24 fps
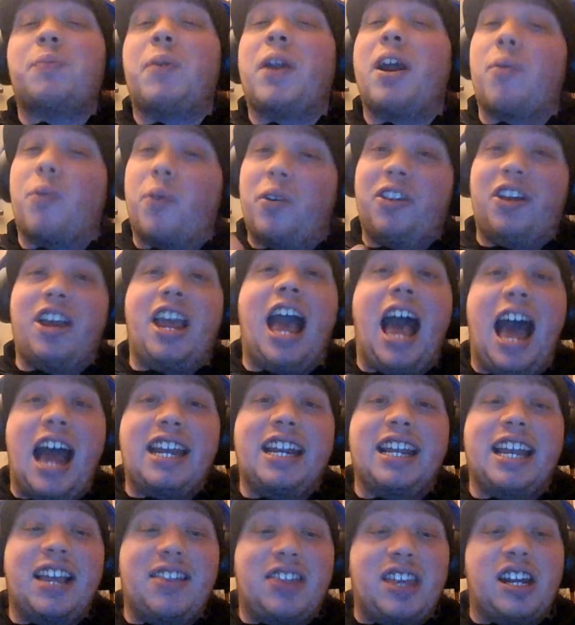but I really had
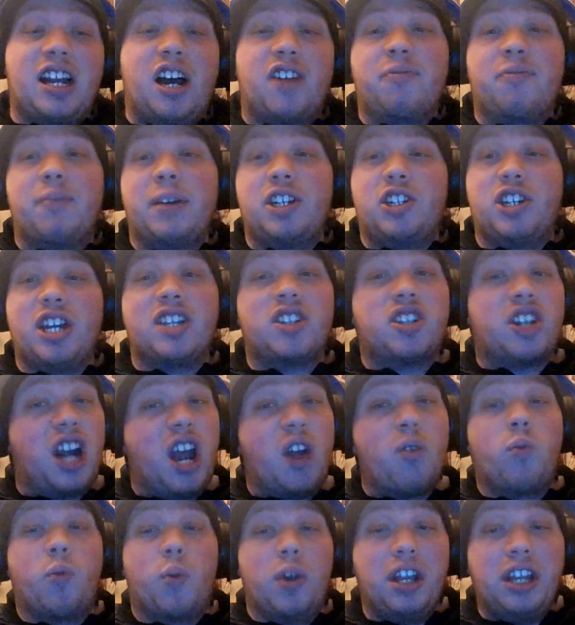to get that off my chest, and I
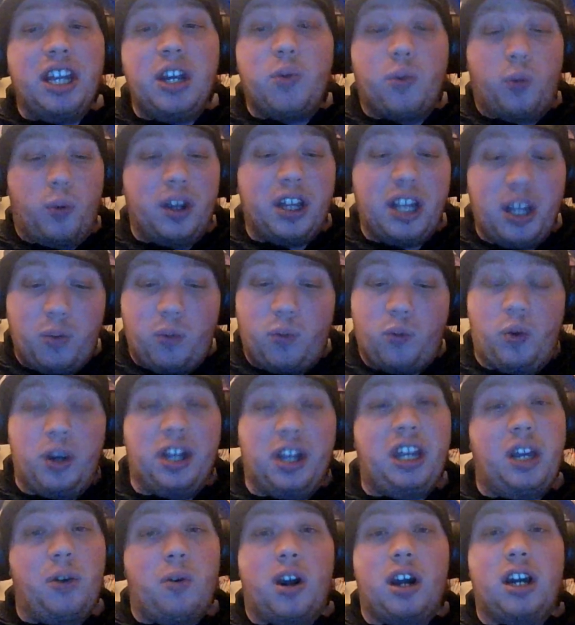really, really,
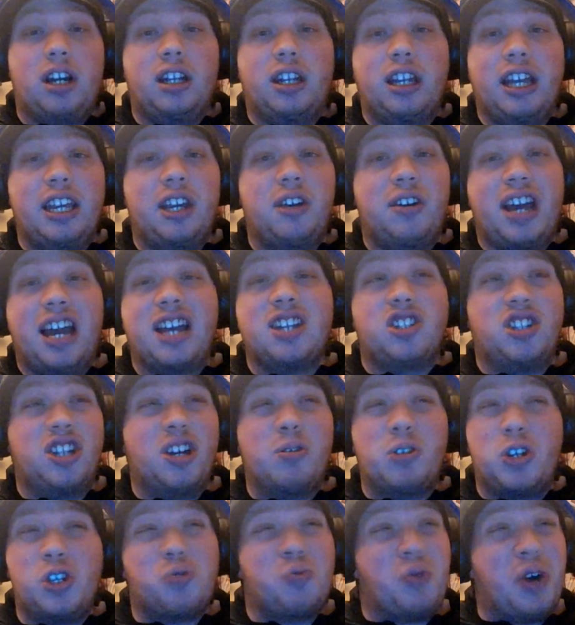really wanted to let you guys
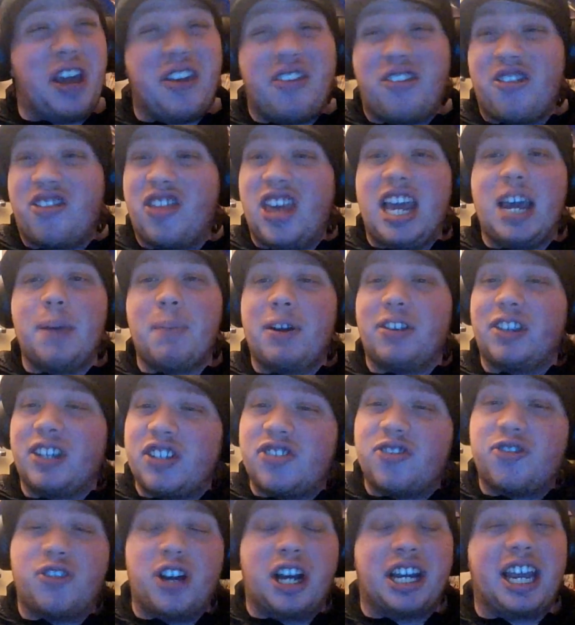know just what I think about
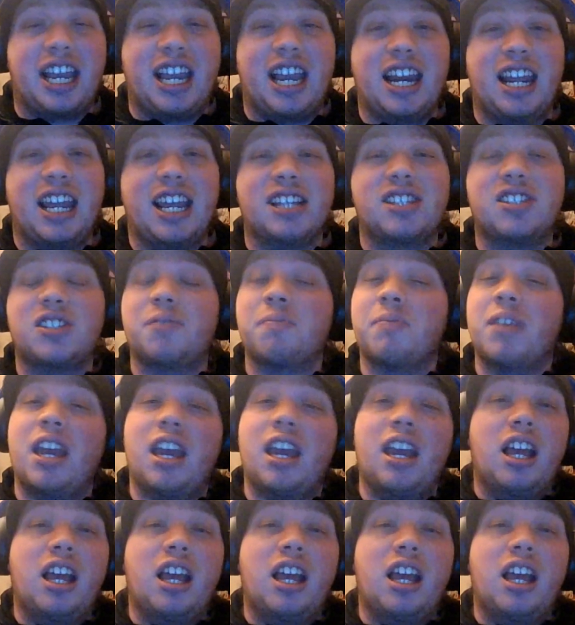these fucking idiots.